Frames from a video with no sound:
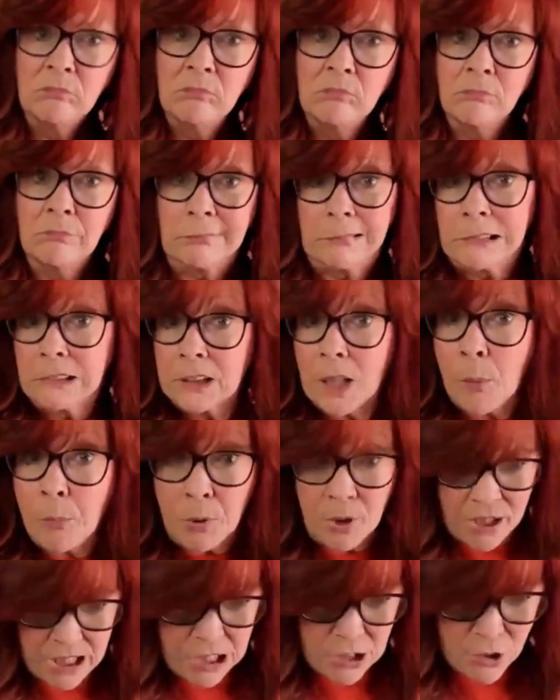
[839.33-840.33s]
a couple
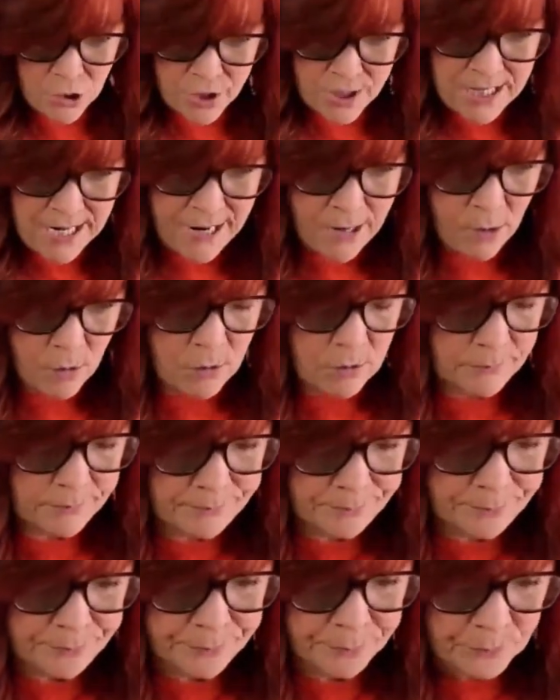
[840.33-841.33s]
years now.
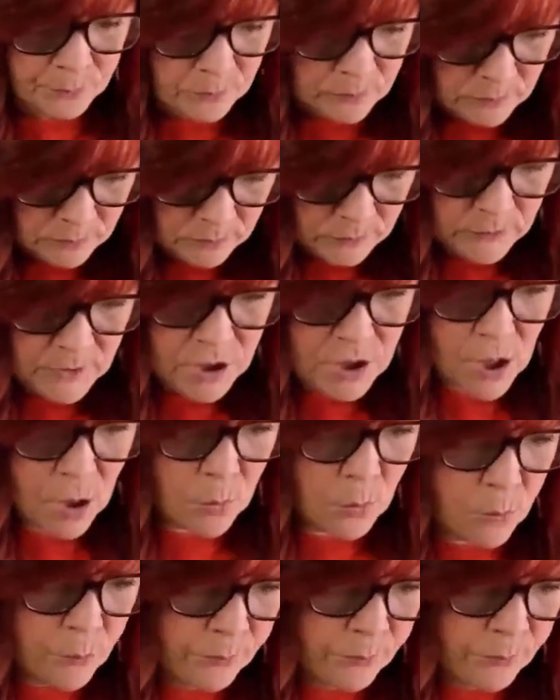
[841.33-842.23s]
So,